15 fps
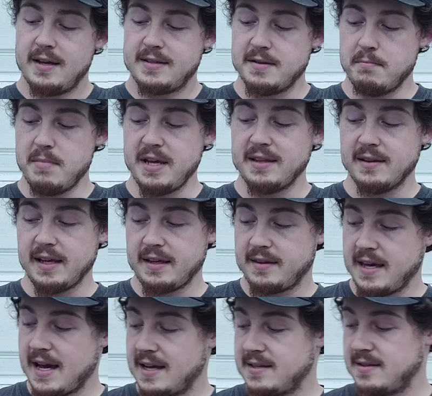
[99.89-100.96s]
It's a
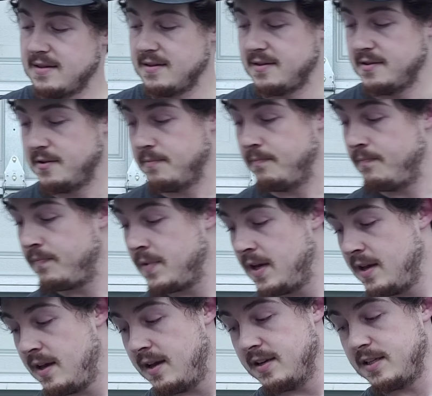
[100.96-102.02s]
mid-length gas system,
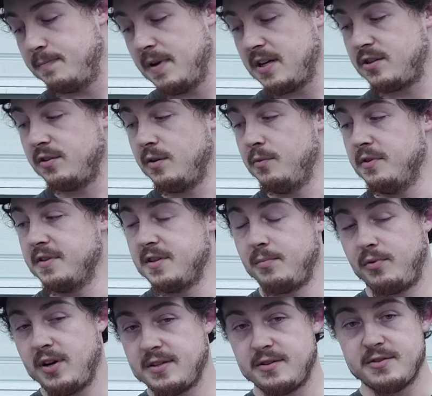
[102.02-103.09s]
and especially when the
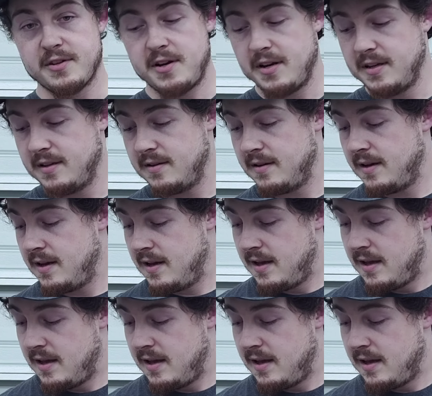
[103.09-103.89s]
suppressor's on it,